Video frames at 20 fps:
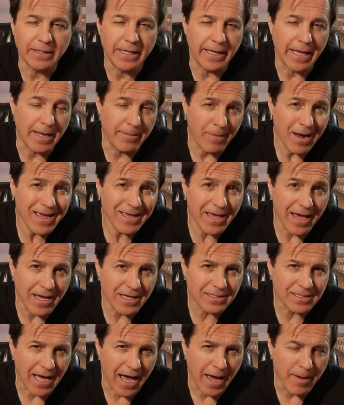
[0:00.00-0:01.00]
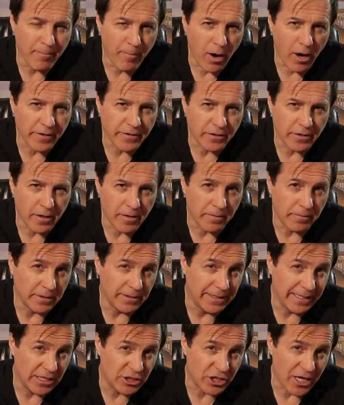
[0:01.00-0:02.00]
in my case, I bought the
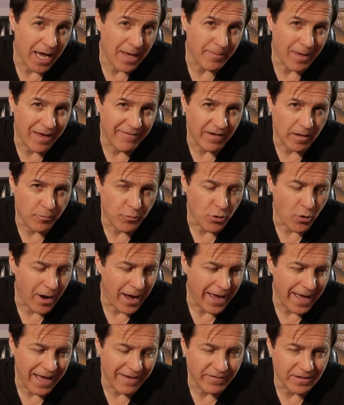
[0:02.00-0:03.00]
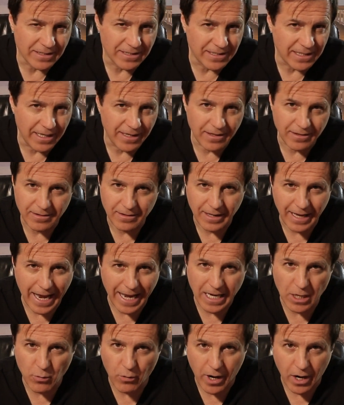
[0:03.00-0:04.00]
DJI Mavic Pro. I haven't seen it
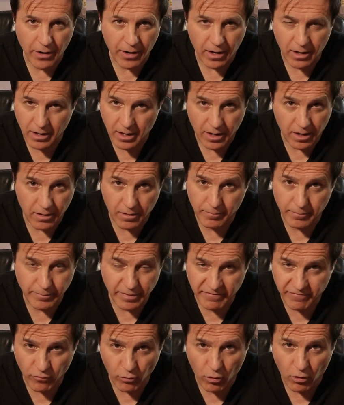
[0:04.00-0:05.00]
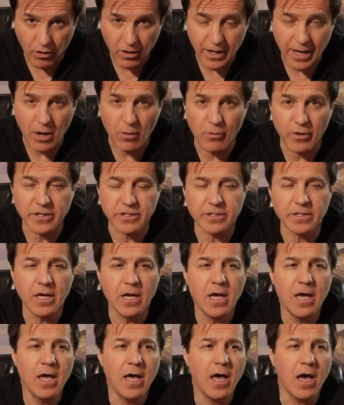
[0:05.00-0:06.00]
anywhere before. It was
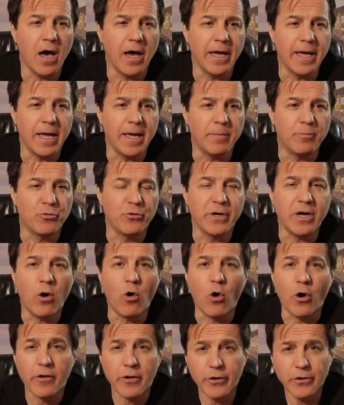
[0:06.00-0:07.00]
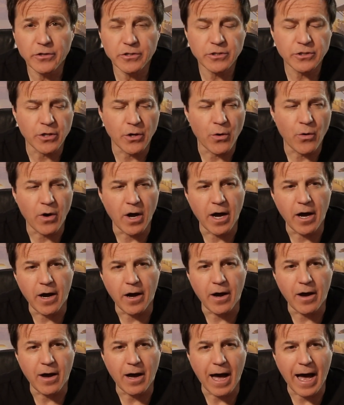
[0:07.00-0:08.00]
a pre-order, so
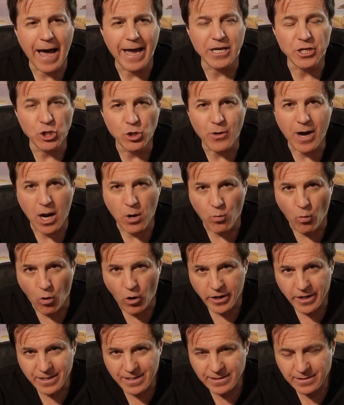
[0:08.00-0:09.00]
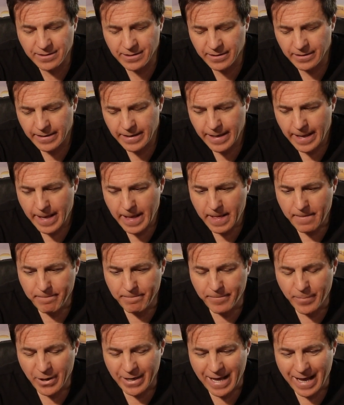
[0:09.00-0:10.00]
I knew I wanted it,
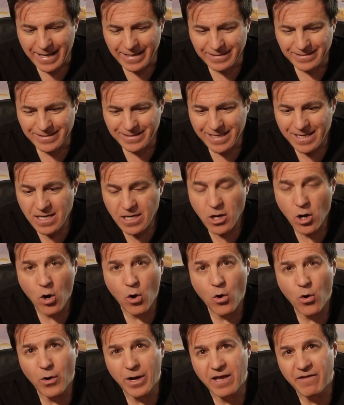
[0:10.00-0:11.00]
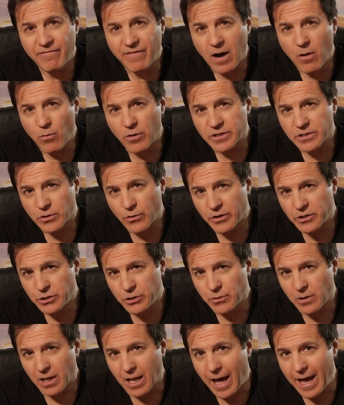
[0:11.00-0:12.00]
but I didn't know if I was going
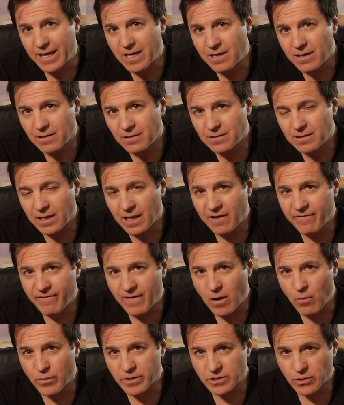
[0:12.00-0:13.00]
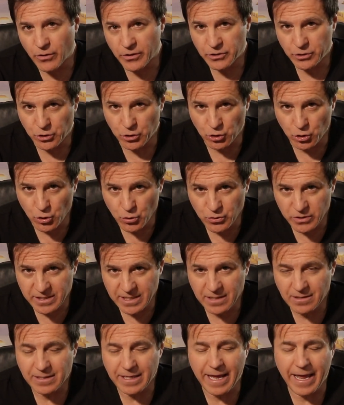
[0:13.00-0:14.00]
to like it, if I was going to use
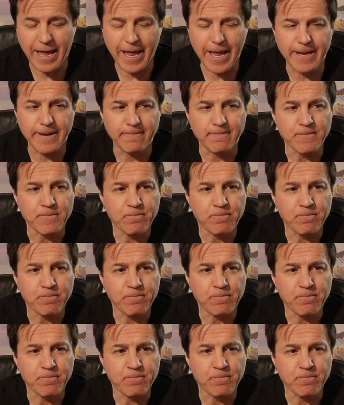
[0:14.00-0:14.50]
it, and